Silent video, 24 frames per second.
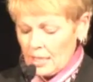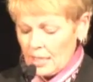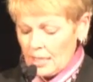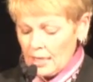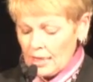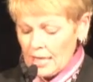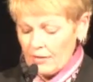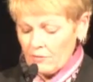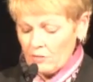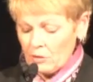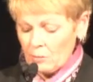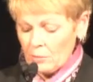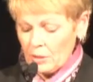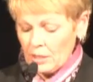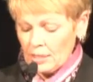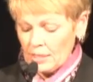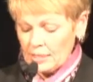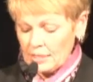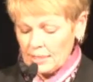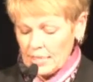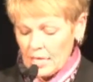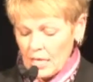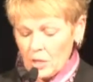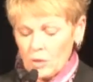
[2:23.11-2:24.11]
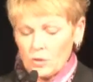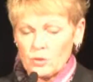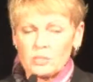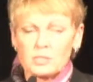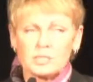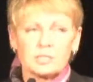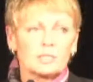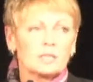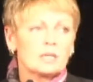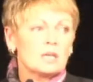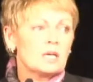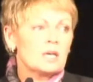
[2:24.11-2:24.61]
$11 million.
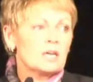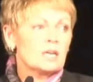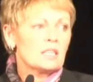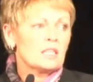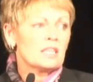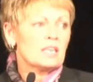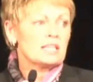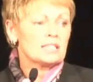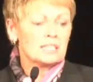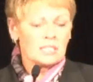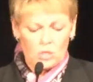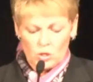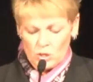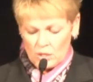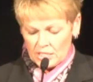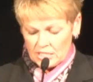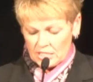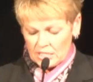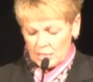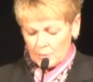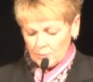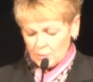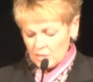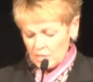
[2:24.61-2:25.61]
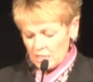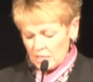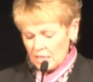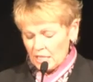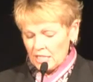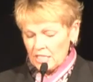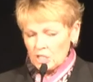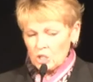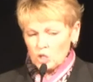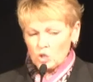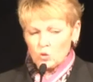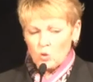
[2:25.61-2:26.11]
These are
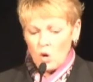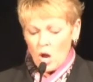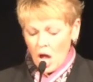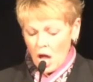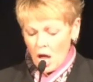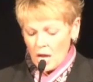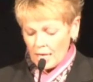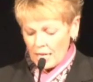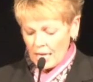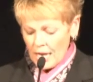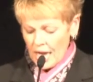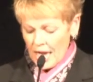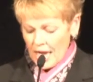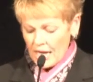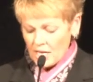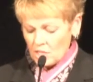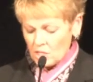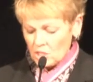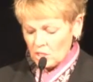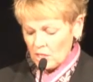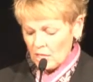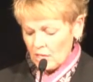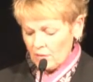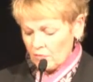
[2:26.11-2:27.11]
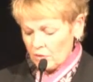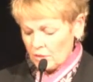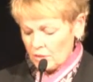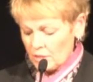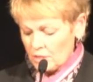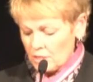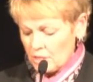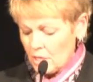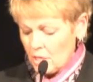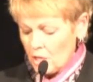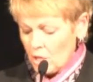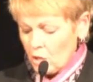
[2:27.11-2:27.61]
exceptionally strong cash
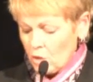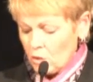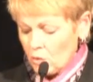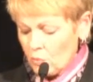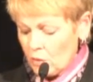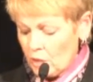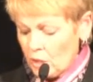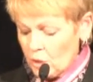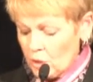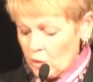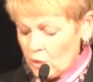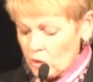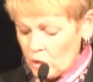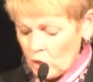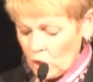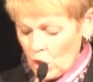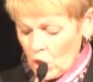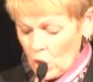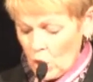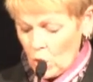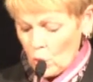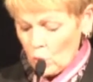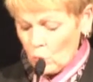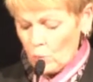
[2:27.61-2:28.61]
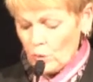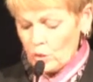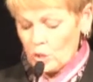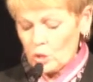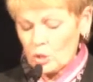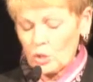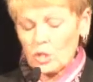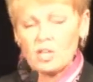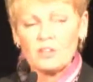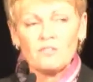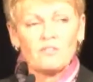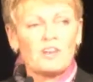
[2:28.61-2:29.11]
levels. 3 years ago, we
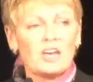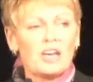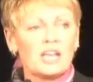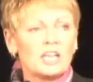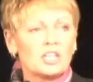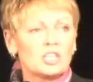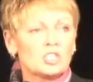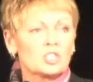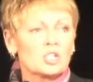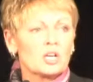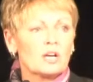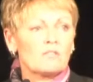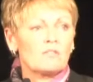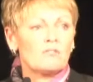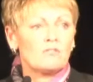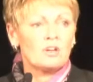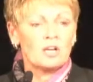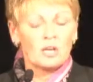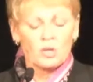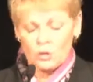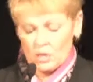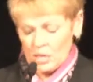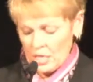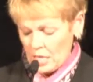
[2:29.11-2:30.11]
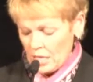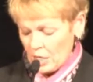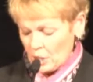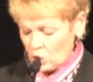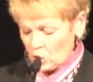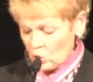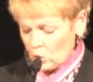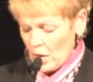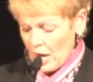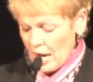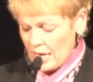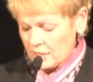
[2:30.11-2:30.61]
took advantage of very
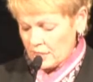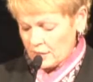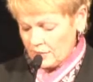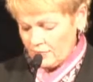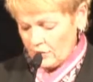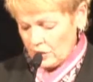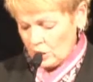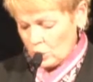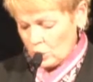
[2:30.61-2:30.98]
attractive